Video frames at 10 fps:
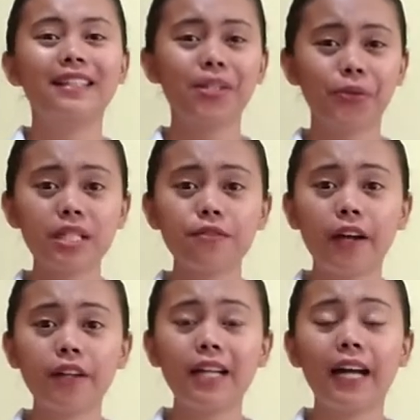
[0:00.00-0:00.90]
degrees
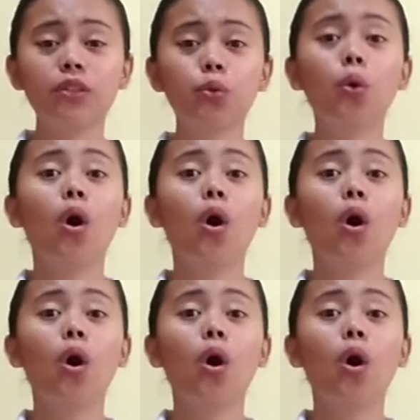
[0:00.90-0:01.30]
Fahrenheit to